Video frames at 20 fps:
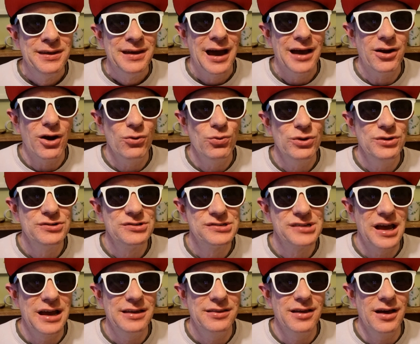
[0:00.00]
And I would
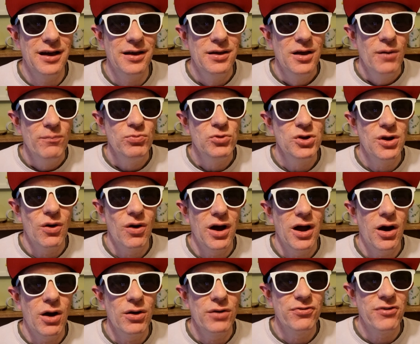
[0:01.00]
say that,
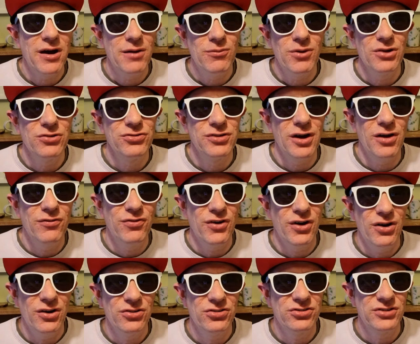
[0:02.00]
I found myself
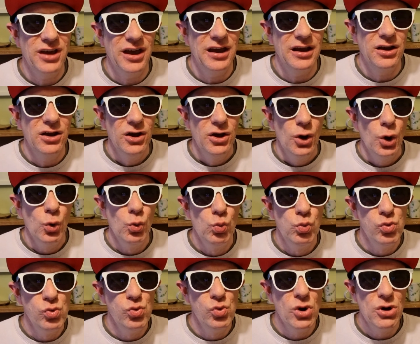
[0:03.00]
asking,
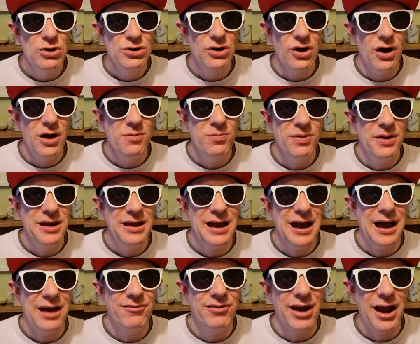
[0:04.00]
would I be
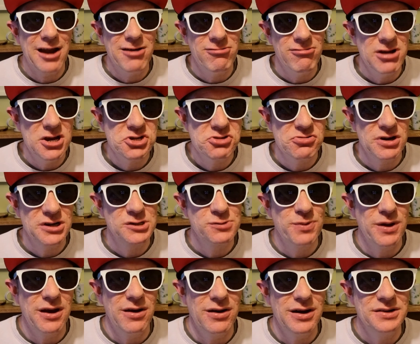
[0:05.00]
having a richer
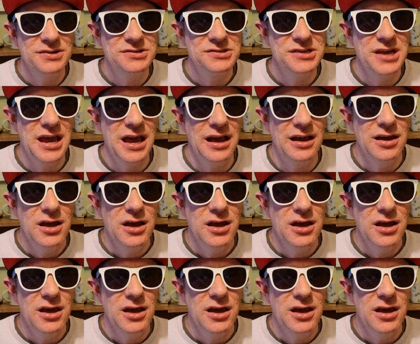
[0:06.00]
experience seeing